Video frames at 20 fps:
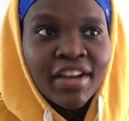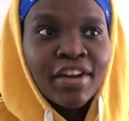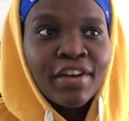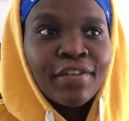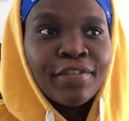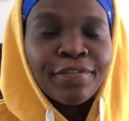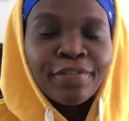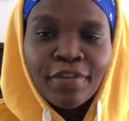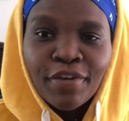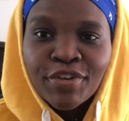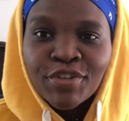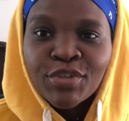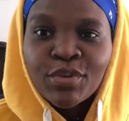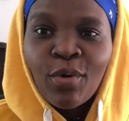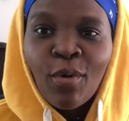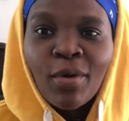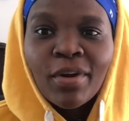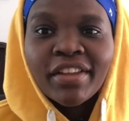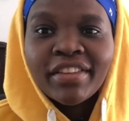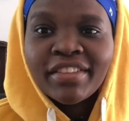first
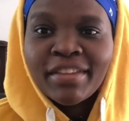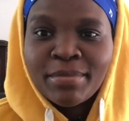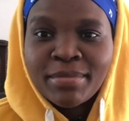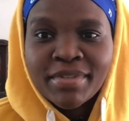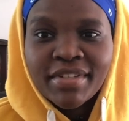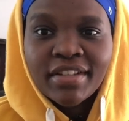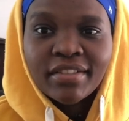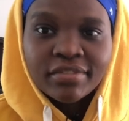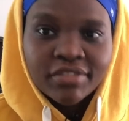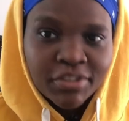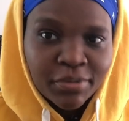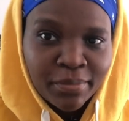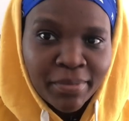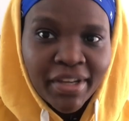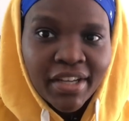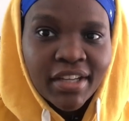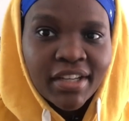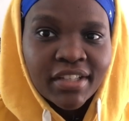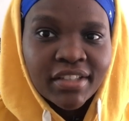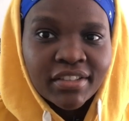calling themselves
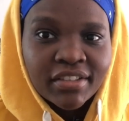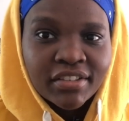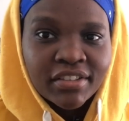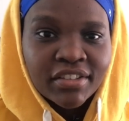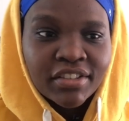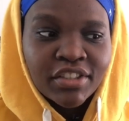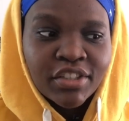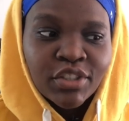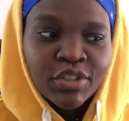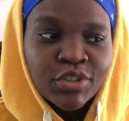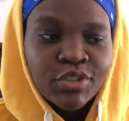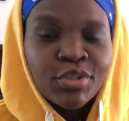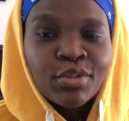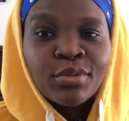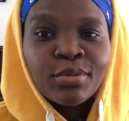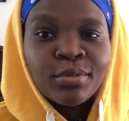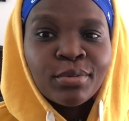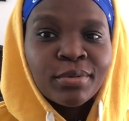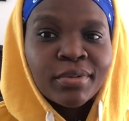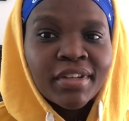Jamaican
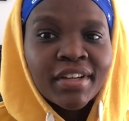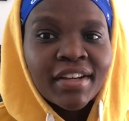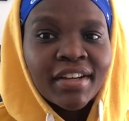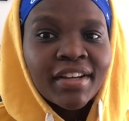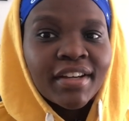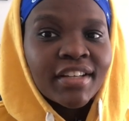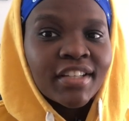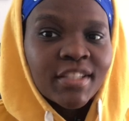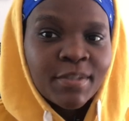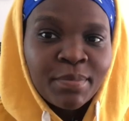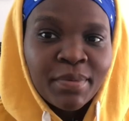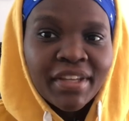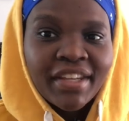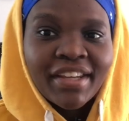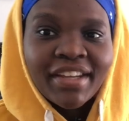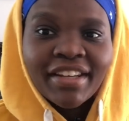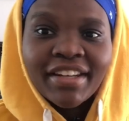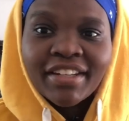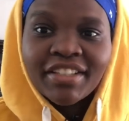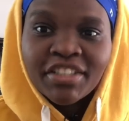to
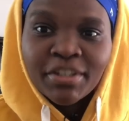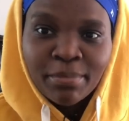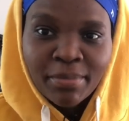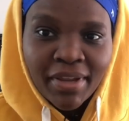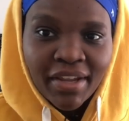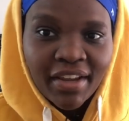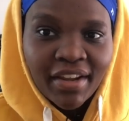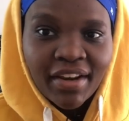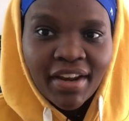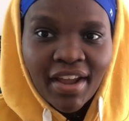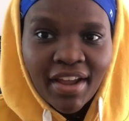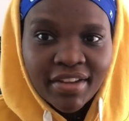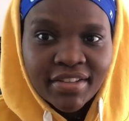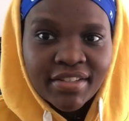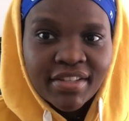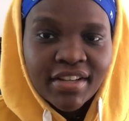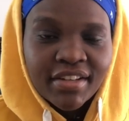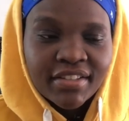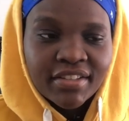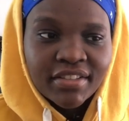speaking in a Jamaican
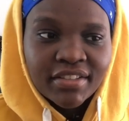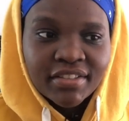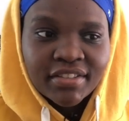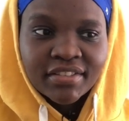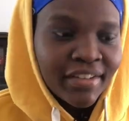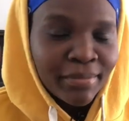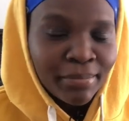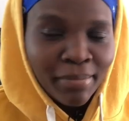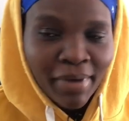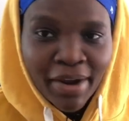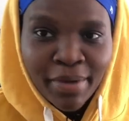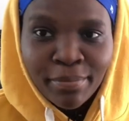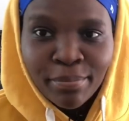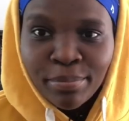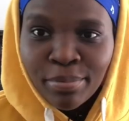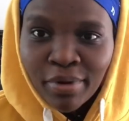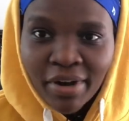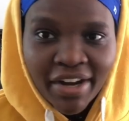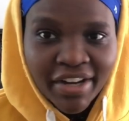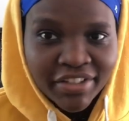accent. My
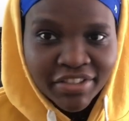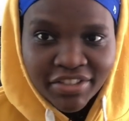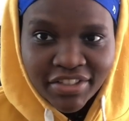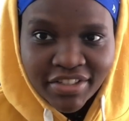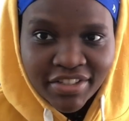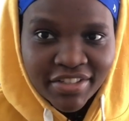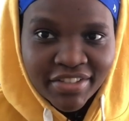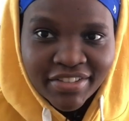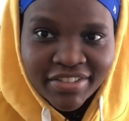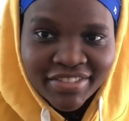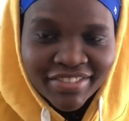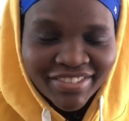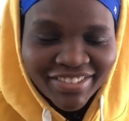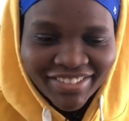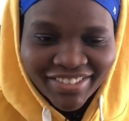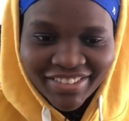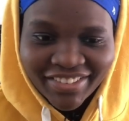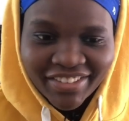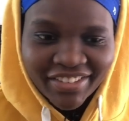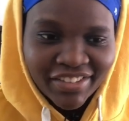brain just
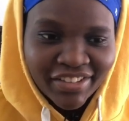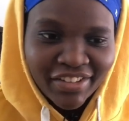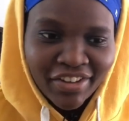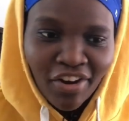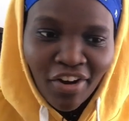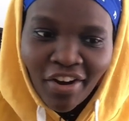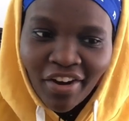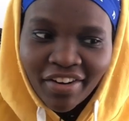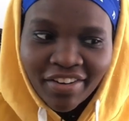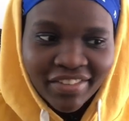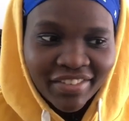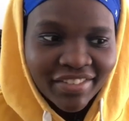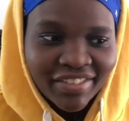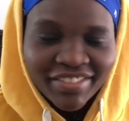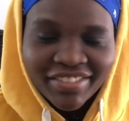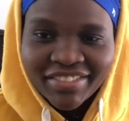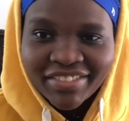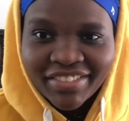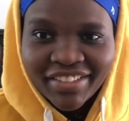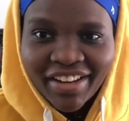can't
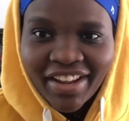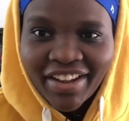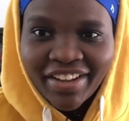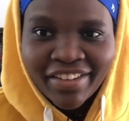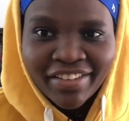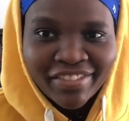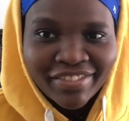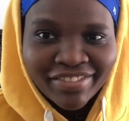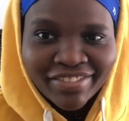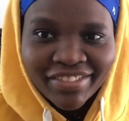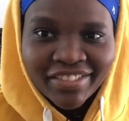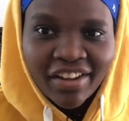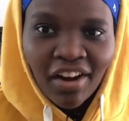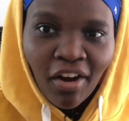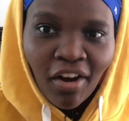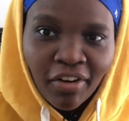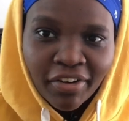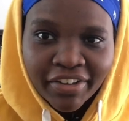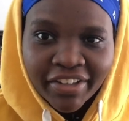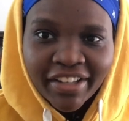like
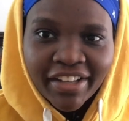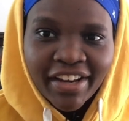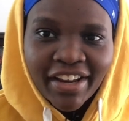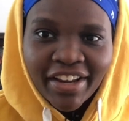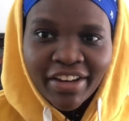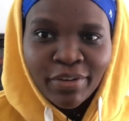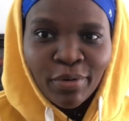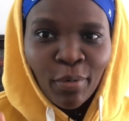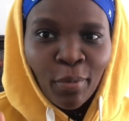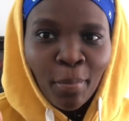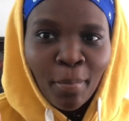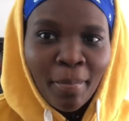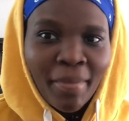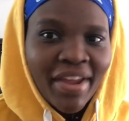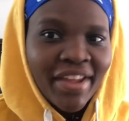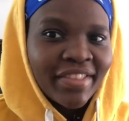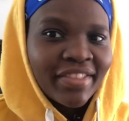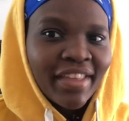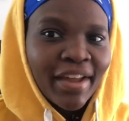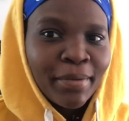calculate or
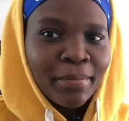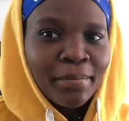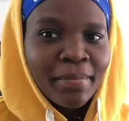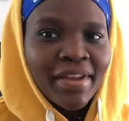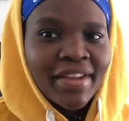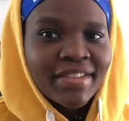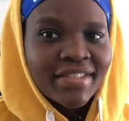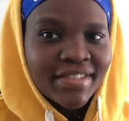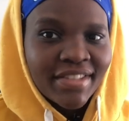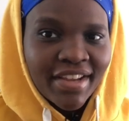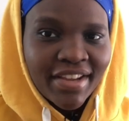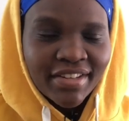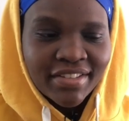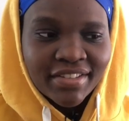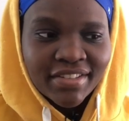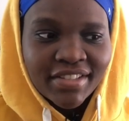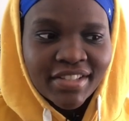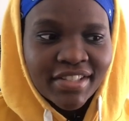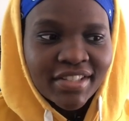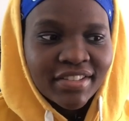make that make
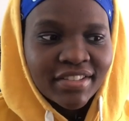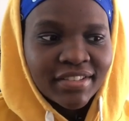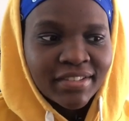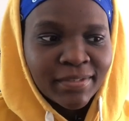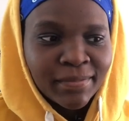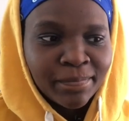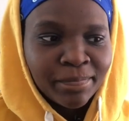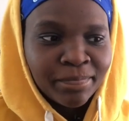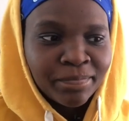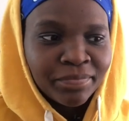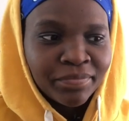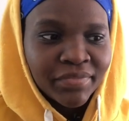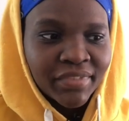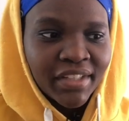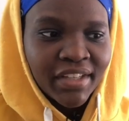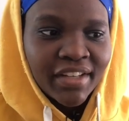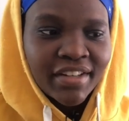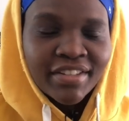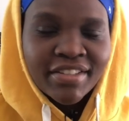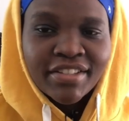sense.
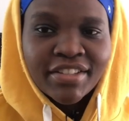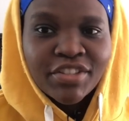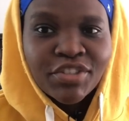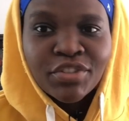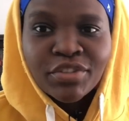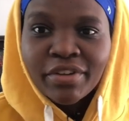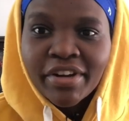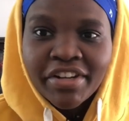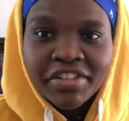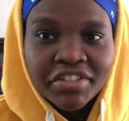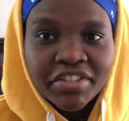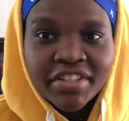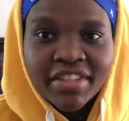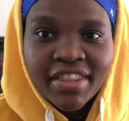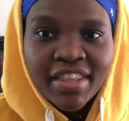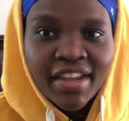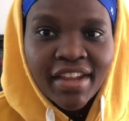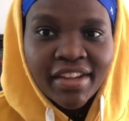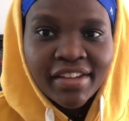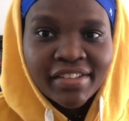It is the strangest
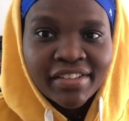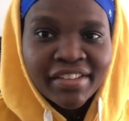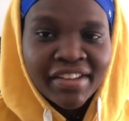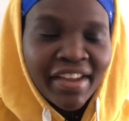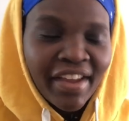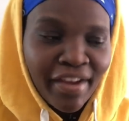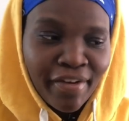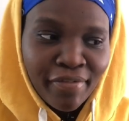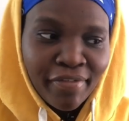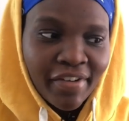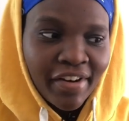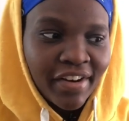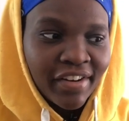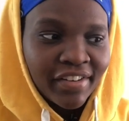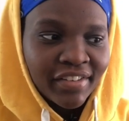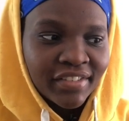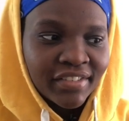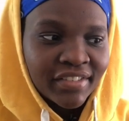thing ever.